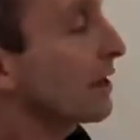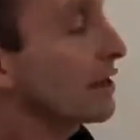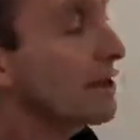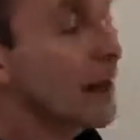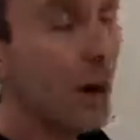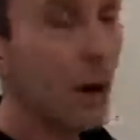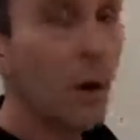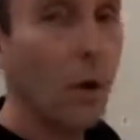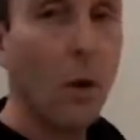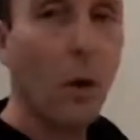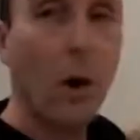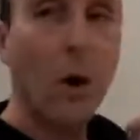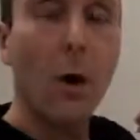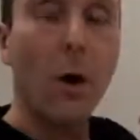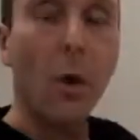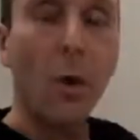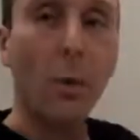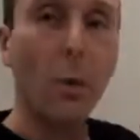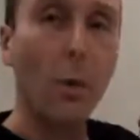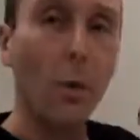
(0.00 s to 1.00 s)
Now,
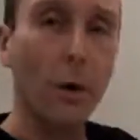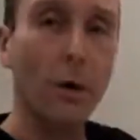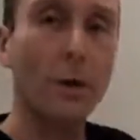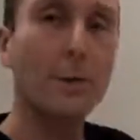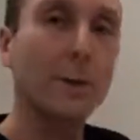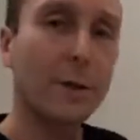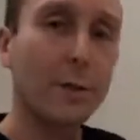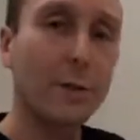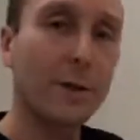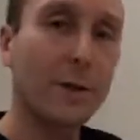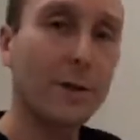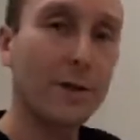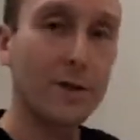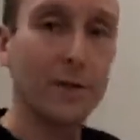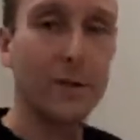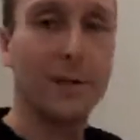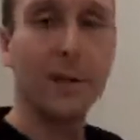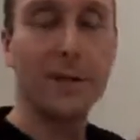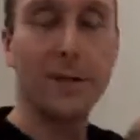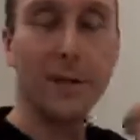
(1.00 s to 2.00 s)
while I'm doing
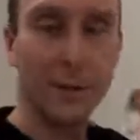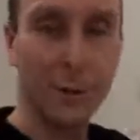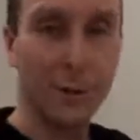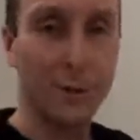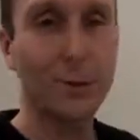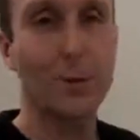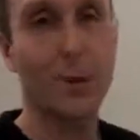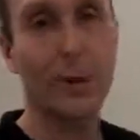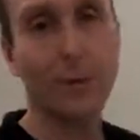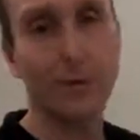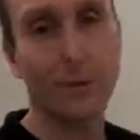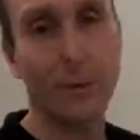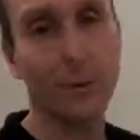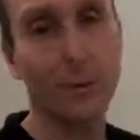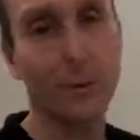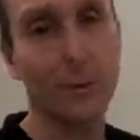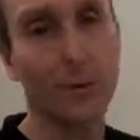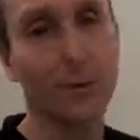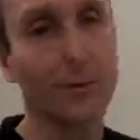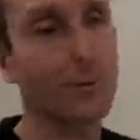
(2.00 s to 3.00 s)
this, there's two things I'm
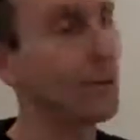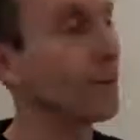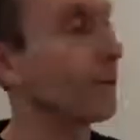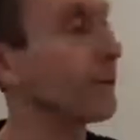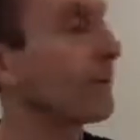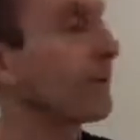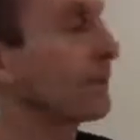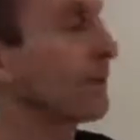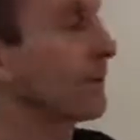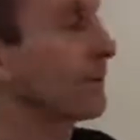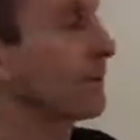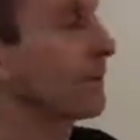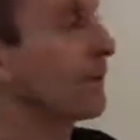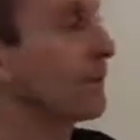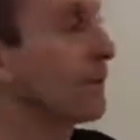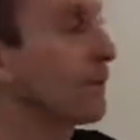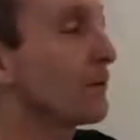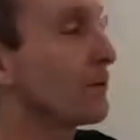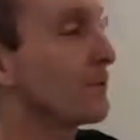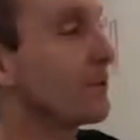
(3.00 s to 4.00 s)
looking for. The
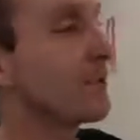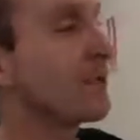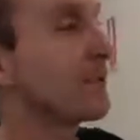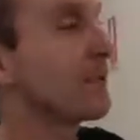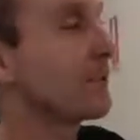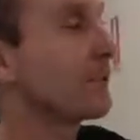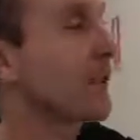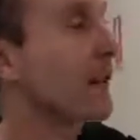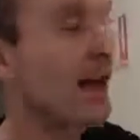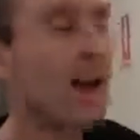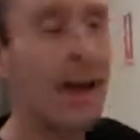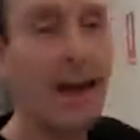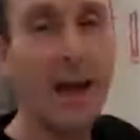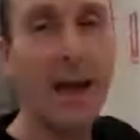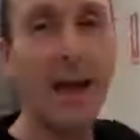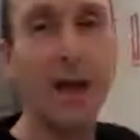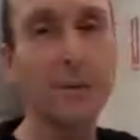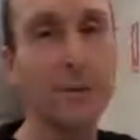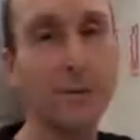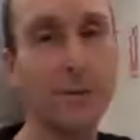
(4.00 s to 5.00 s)
first thing is,
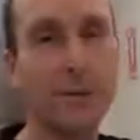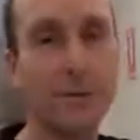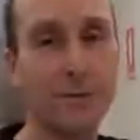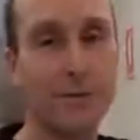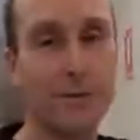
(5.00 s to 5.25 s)
how is the